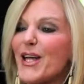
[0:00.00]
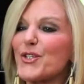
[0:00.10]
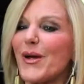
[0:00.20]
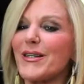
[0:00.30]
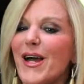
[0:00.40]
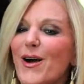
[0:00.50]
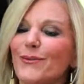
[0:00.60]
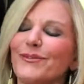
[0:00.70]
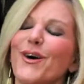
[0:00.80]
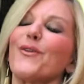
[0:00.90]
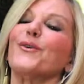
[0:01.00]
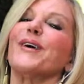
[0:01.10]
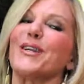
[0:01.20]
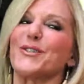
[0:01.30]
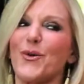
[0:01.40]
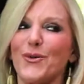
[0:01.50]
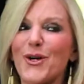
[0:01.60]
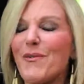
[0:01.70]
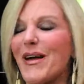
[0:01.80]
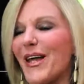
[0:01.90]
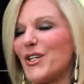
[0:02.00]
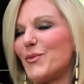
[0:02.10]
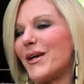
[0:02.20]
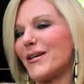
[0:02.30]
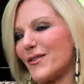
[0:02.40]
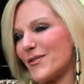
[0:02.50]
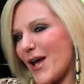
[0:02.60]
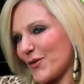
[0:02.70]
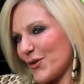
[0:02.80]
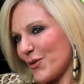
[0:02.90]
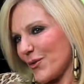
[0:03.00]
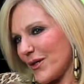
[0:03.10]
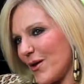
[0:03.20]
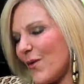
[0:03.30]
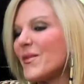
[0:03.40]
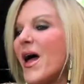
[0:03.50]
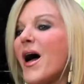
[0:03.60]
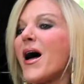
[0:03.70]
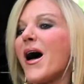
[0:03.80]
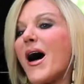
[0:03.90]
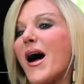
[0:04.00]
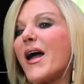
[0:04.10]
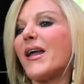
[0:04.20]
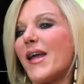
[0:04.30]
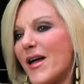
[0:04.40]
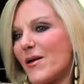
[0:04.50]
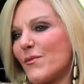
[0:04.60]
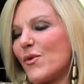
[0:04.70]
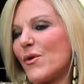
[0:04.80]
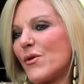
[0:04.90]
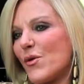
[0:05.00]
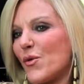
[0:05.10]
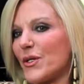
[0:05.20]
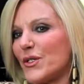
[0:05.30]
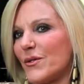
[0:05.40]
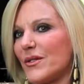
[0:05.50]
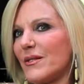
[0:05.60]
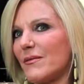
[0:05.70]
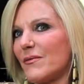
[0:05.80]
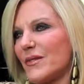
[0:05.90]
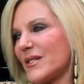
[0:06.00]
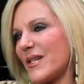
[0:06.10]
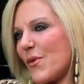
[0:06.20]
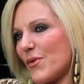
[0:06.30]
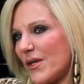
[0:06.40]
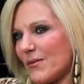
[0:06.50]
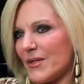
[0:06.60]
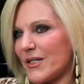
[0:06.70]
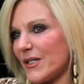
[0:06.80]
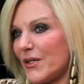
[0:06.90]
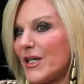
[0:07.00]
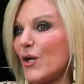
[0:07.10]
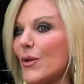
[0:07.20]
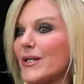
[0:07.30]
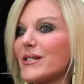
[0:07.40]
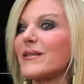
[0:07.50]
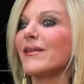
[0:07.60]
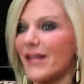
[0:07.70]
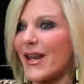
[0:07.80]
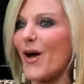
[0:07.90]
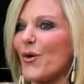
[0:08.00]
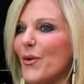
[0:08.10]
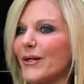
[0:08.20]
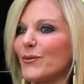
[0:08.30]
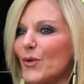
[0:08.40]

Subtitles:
age right now, although I don't look my age because of Dr. Terino, I am going to stay with him until he quits, then I'll quit.